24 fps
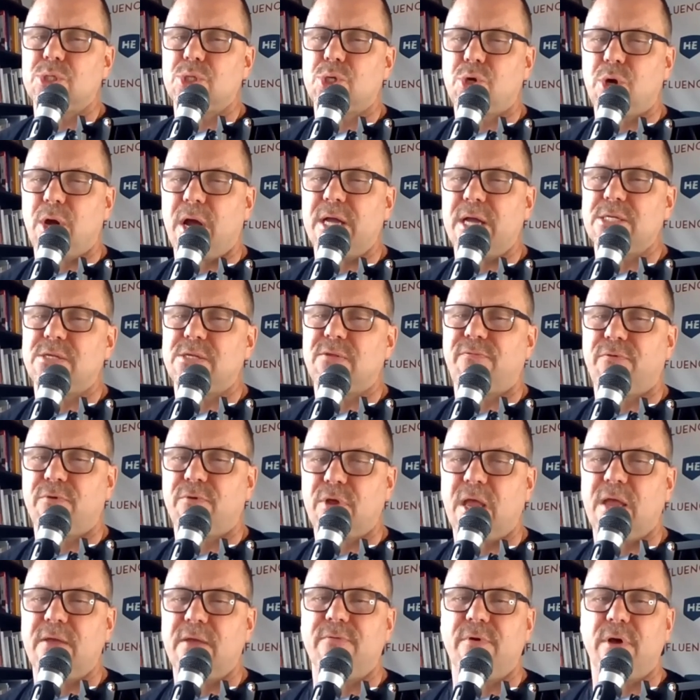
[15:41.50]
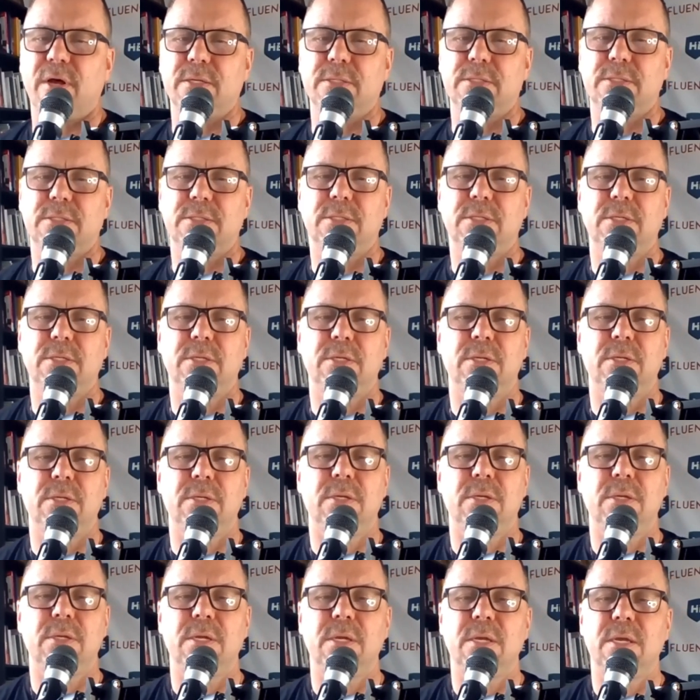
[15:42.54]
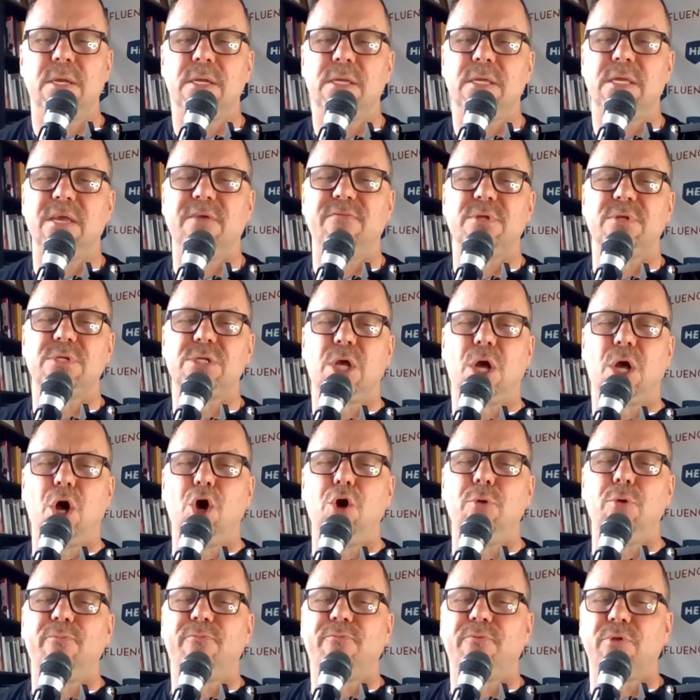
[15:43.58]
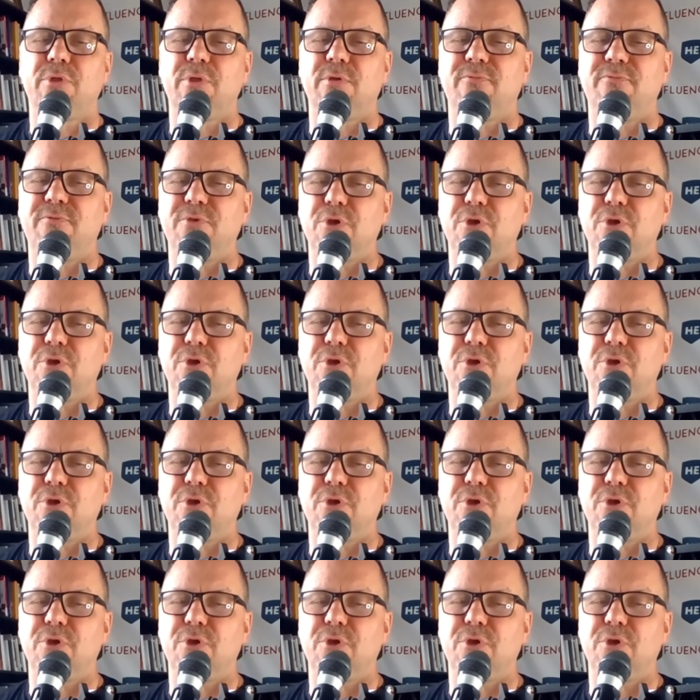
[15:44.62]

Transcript: as Christ forgave us. Give us hope for the